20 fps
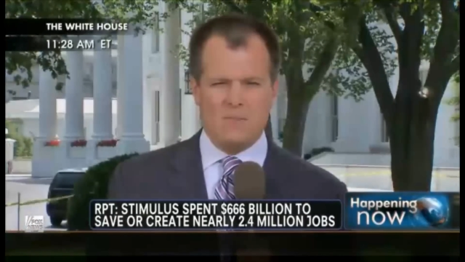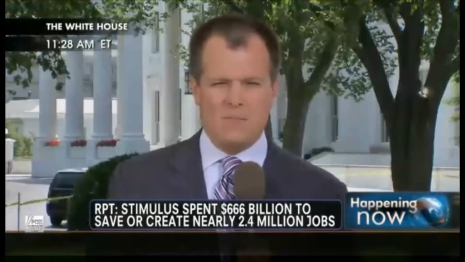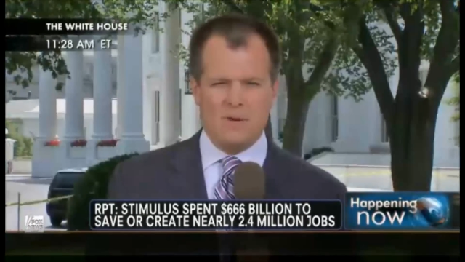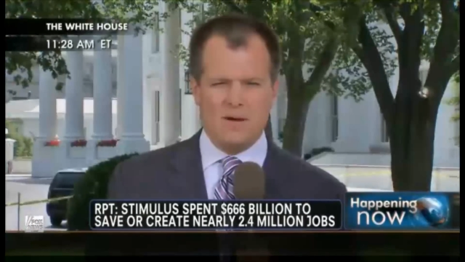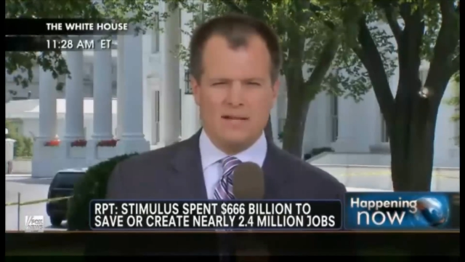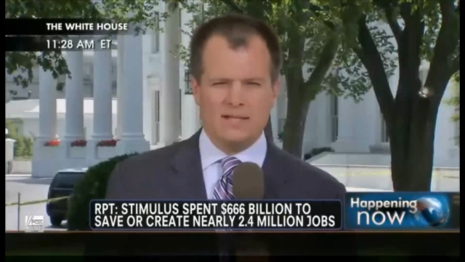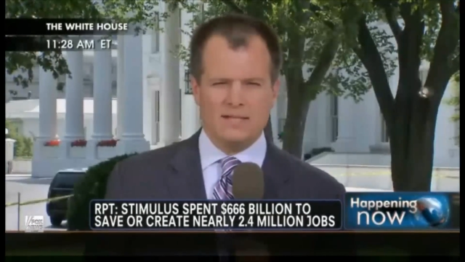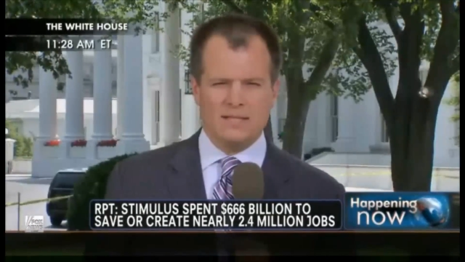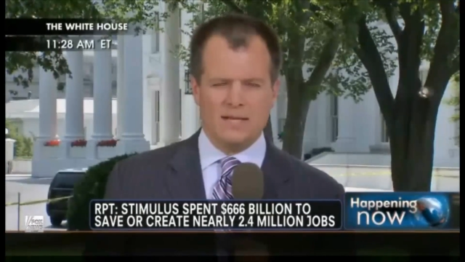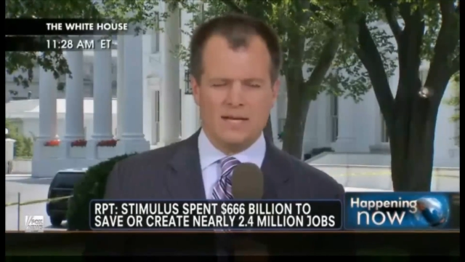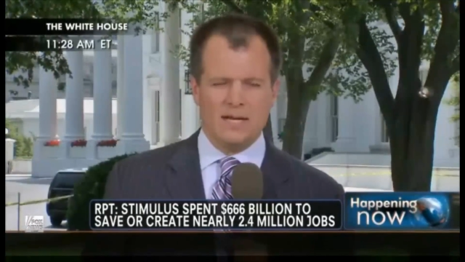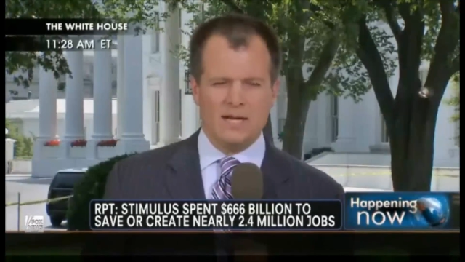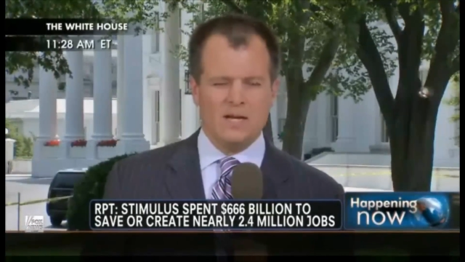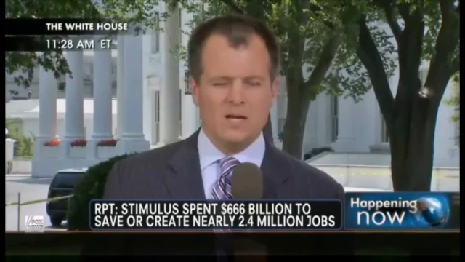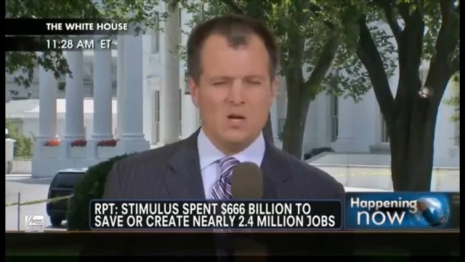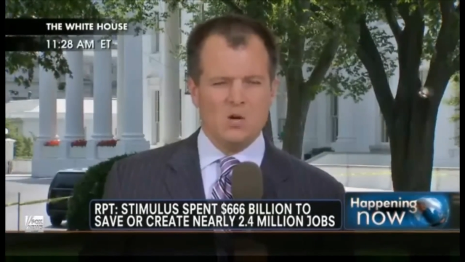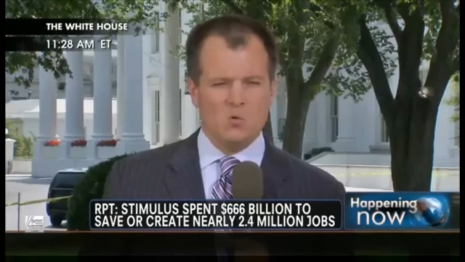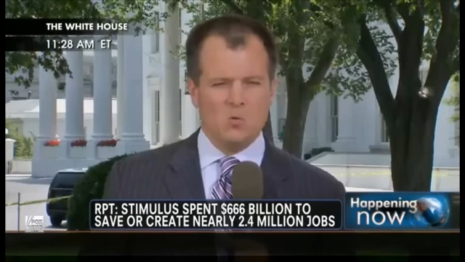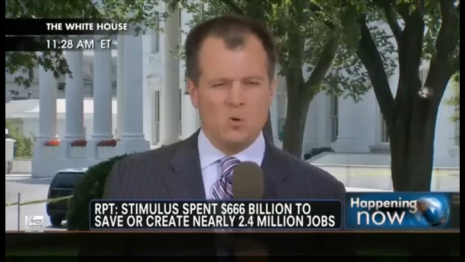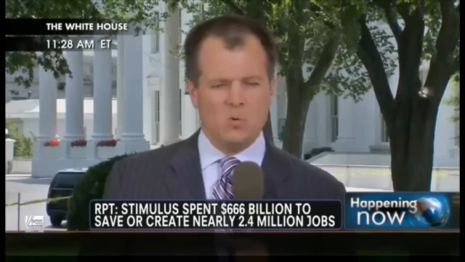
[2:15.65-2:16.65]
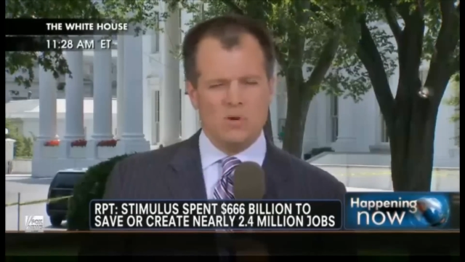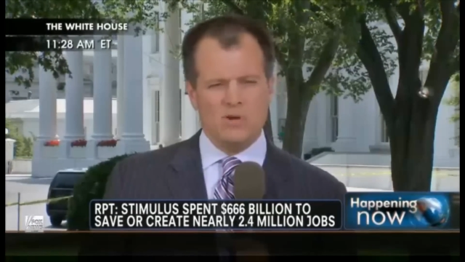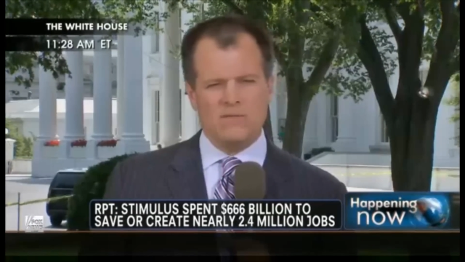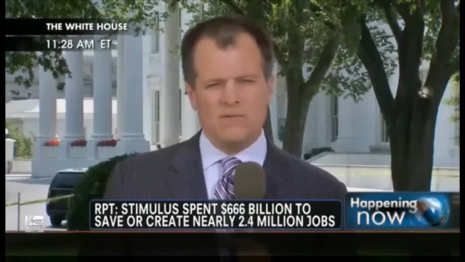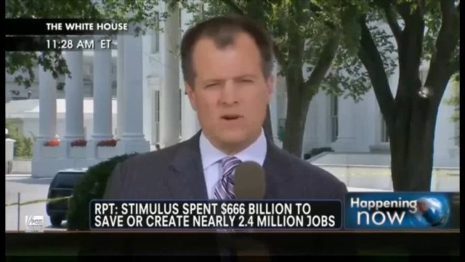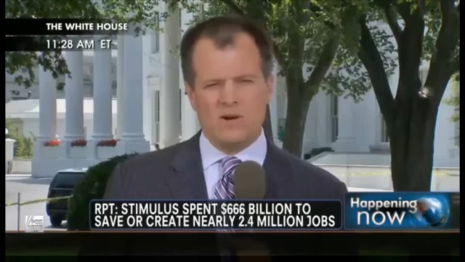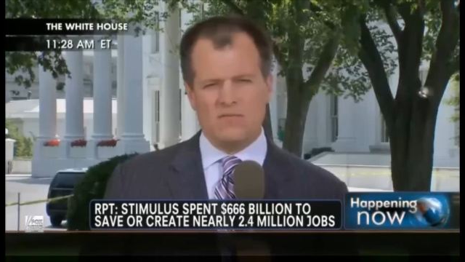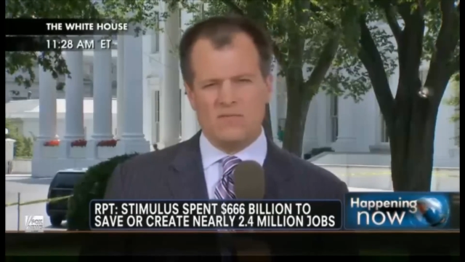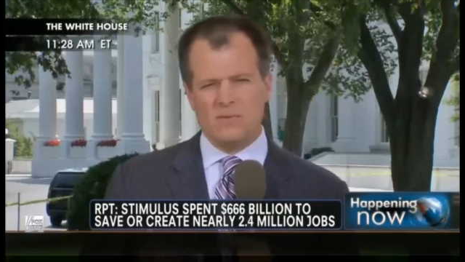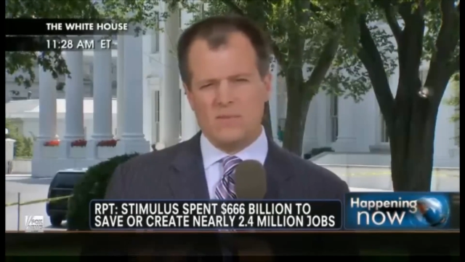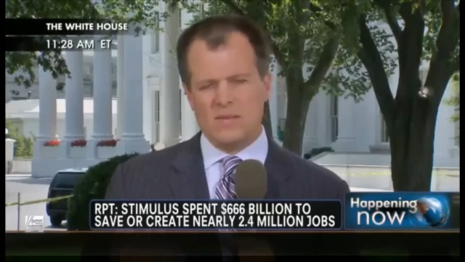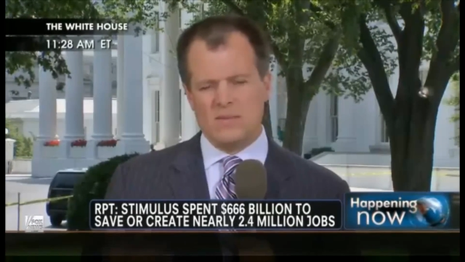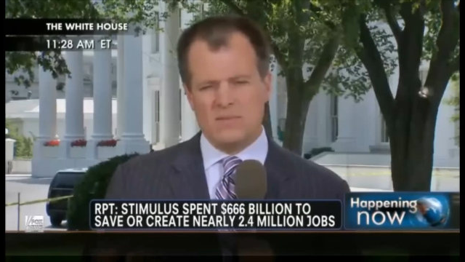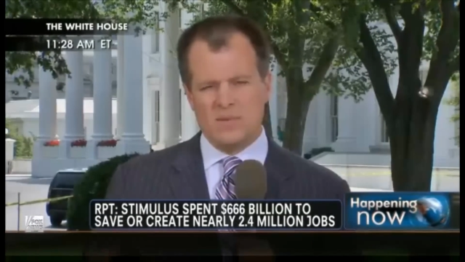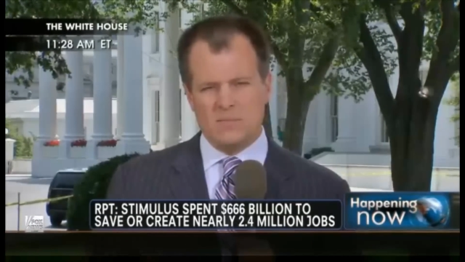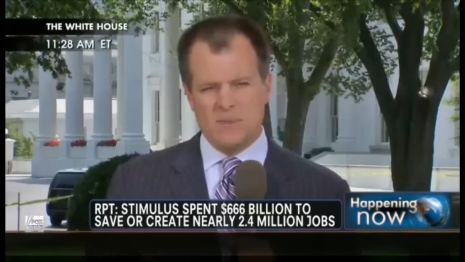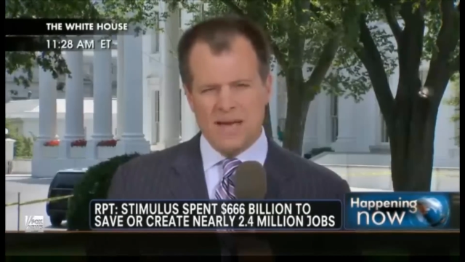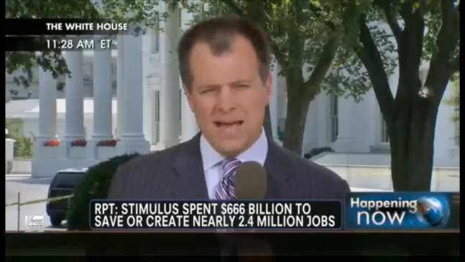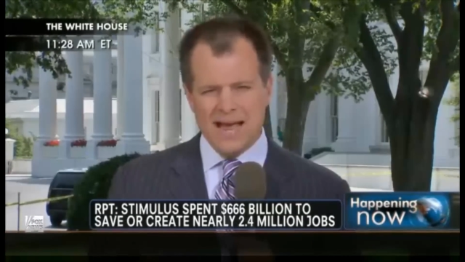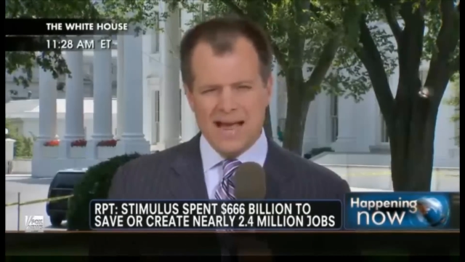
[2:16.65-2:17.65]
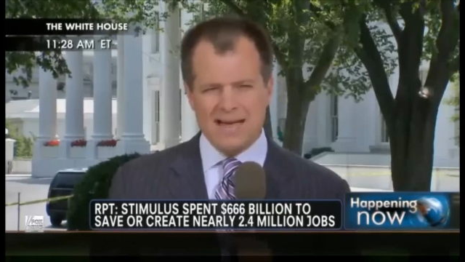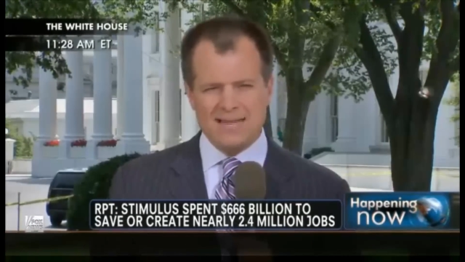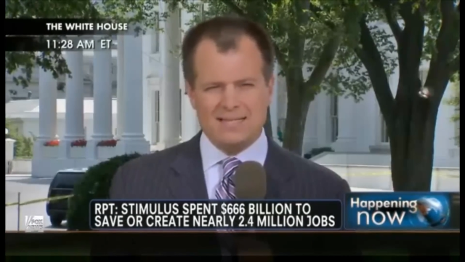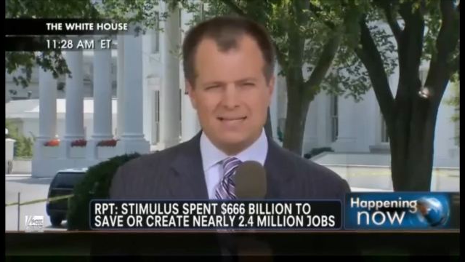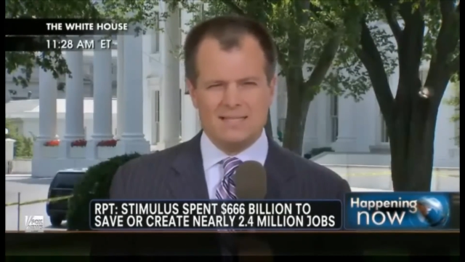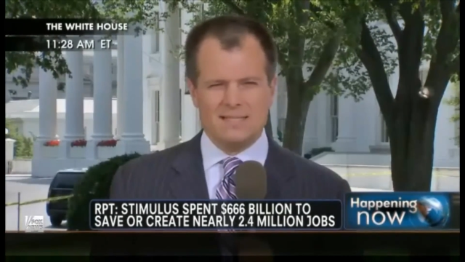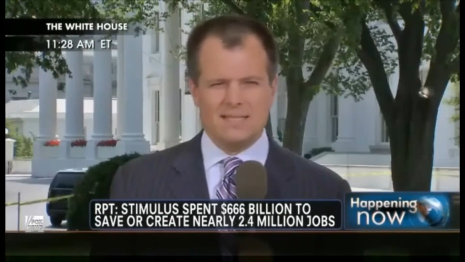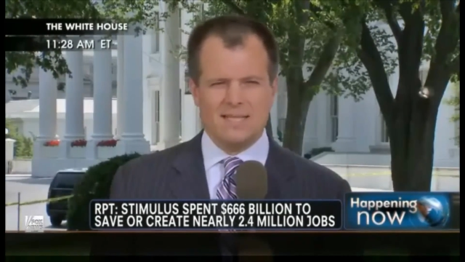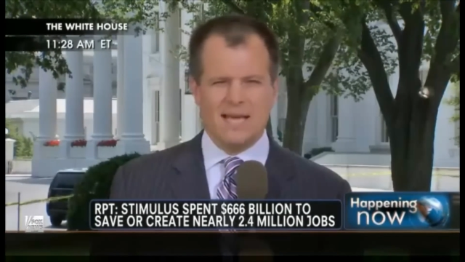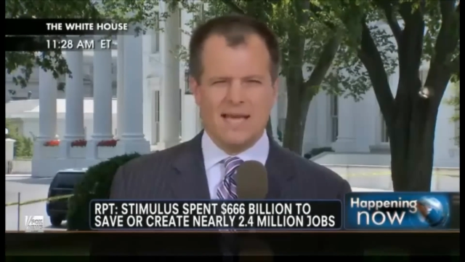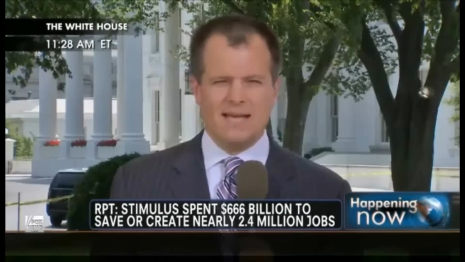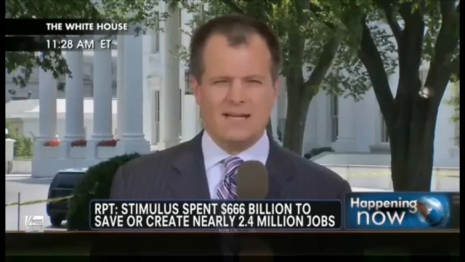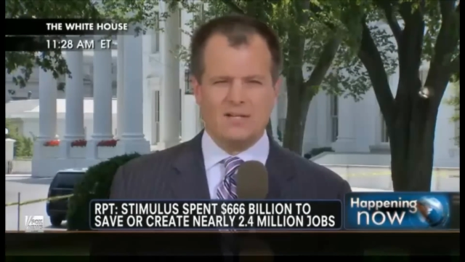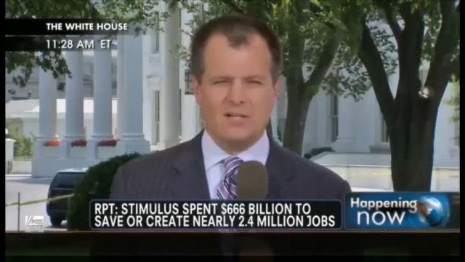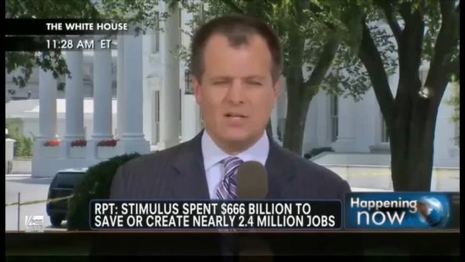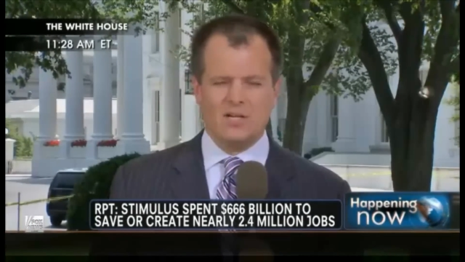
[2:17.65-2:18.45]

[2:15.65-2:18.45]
But uh, what we've heard from them in the past is that,